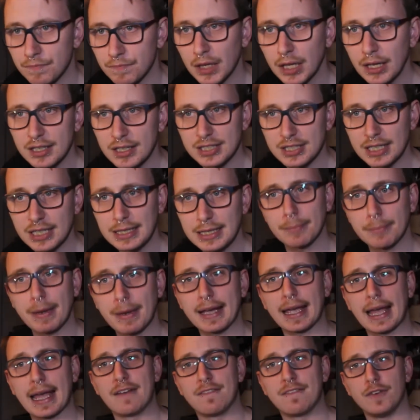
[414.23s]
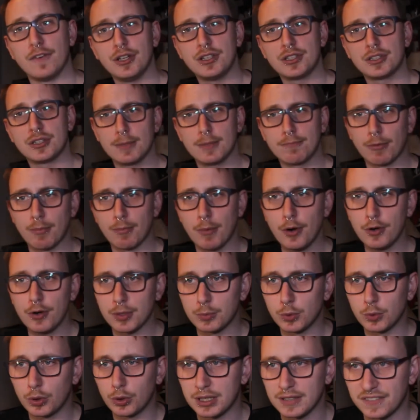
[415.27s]
setting back efforts to promote
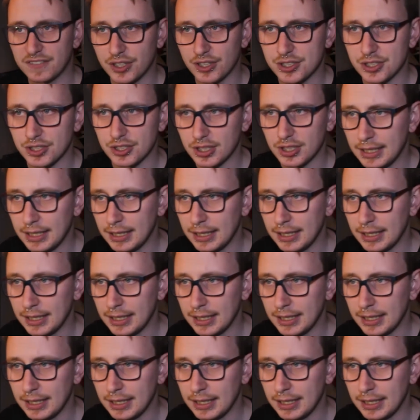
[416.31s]
more diversity